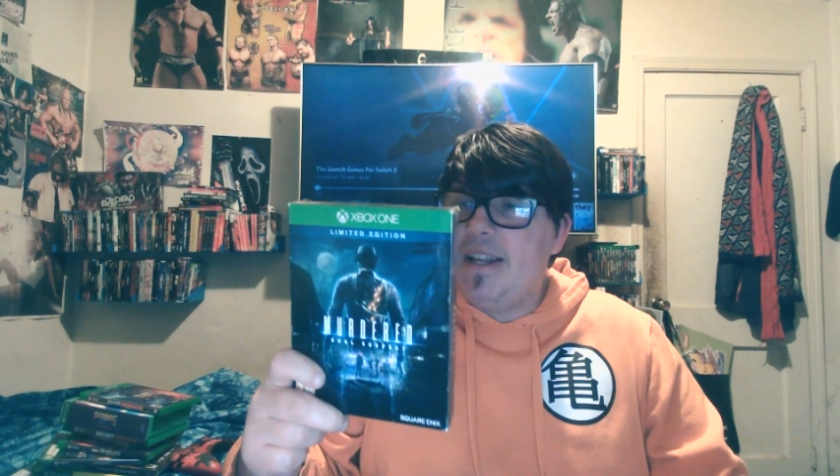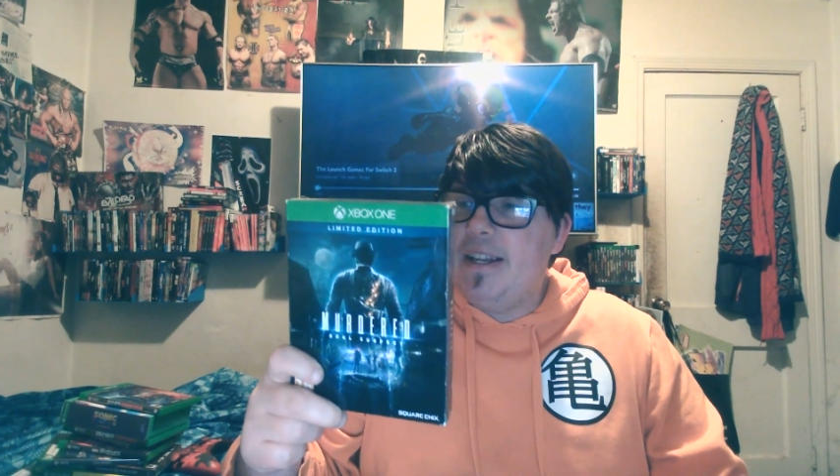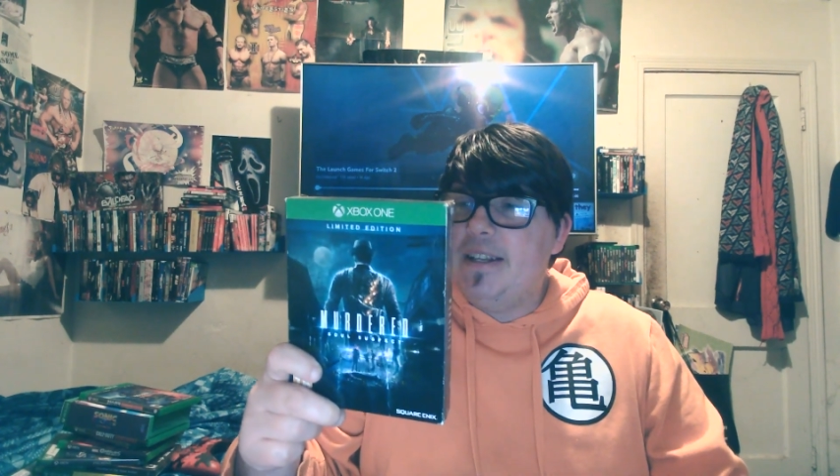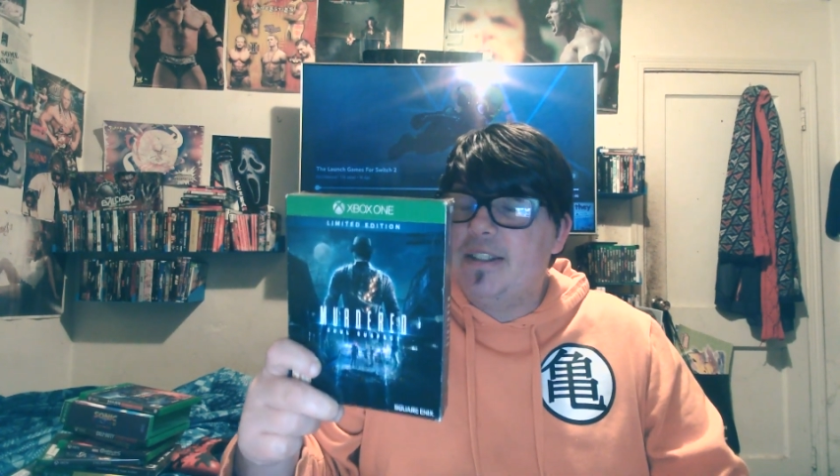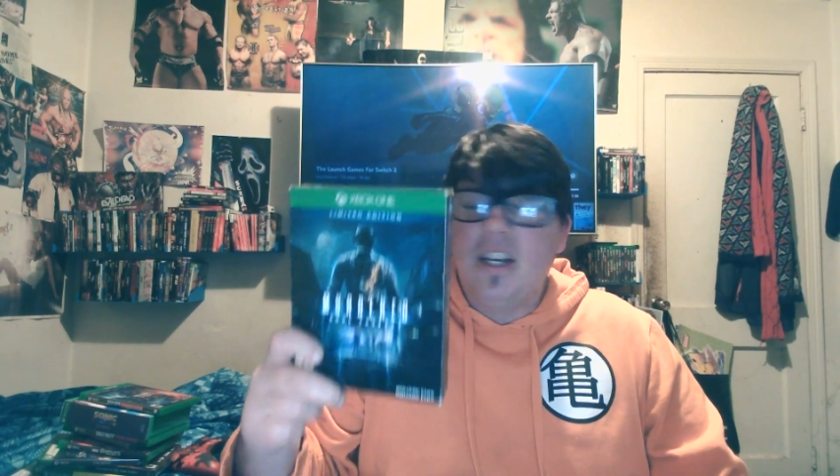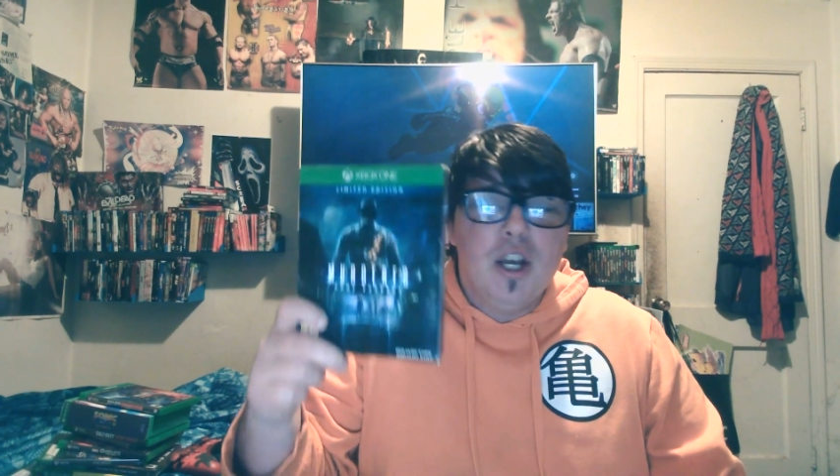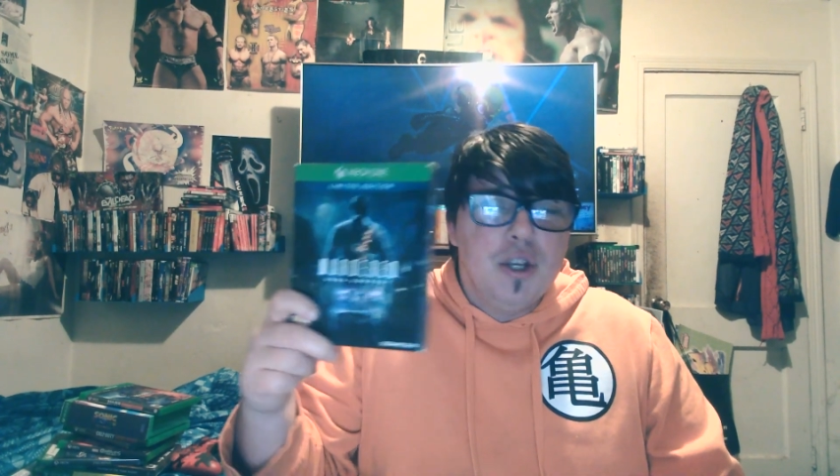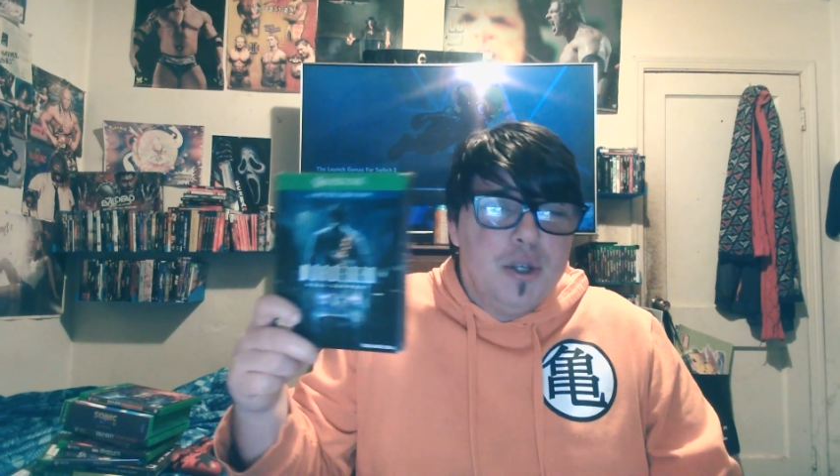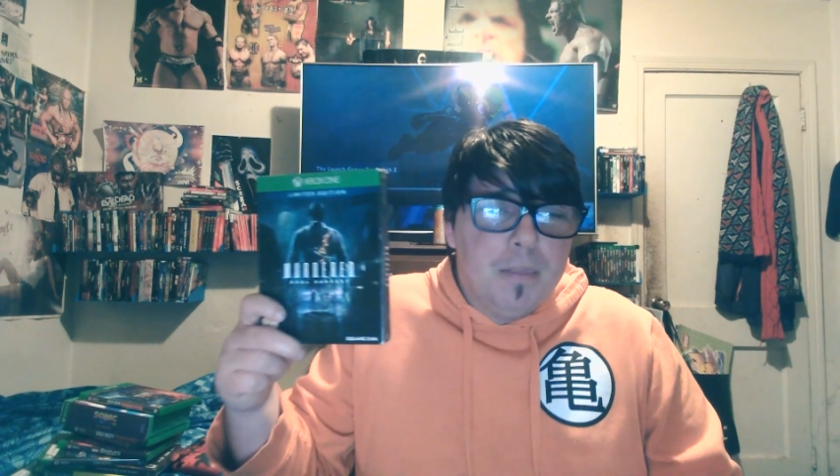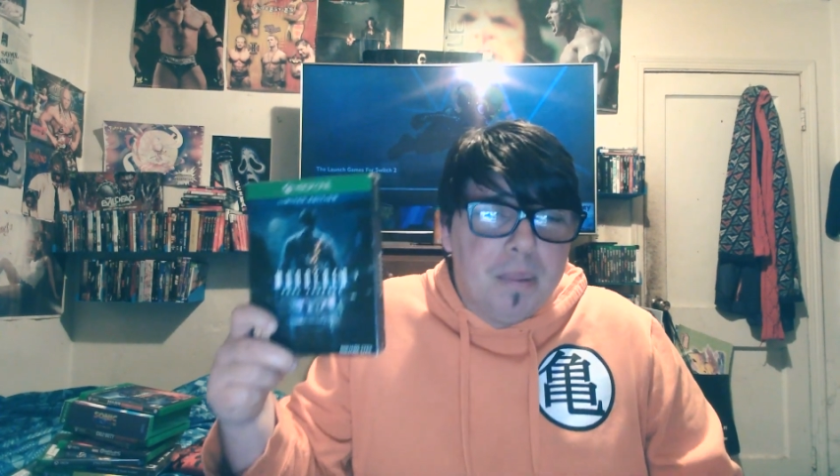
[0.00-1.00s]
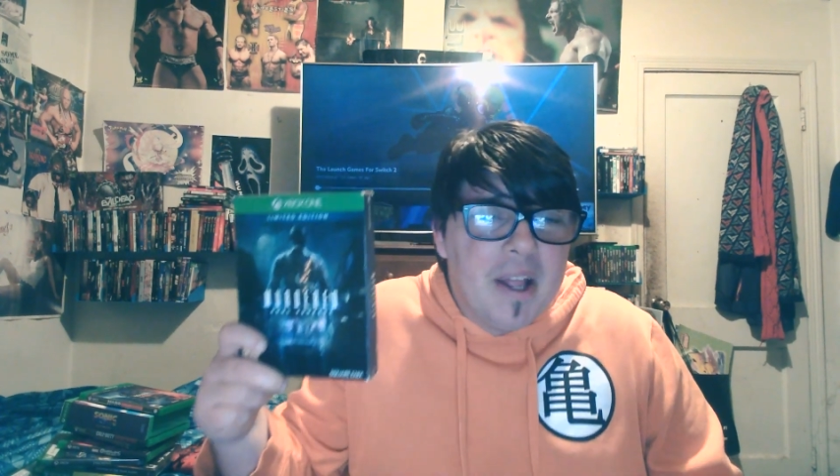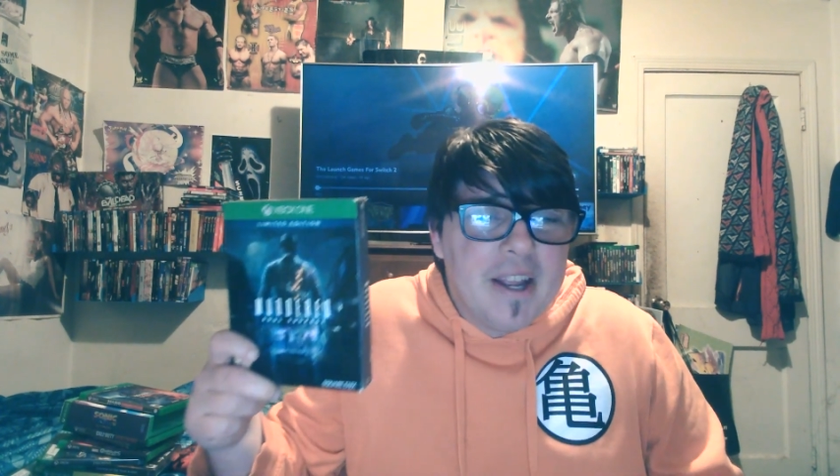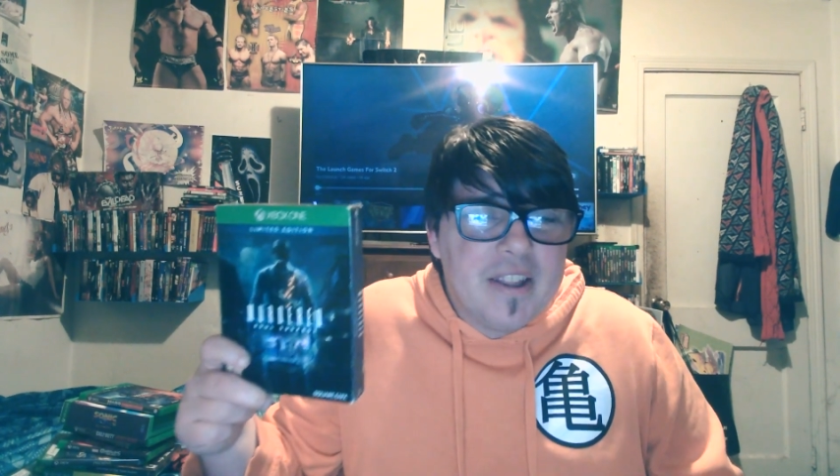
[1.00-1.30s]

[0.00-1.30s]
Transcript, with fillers: is you play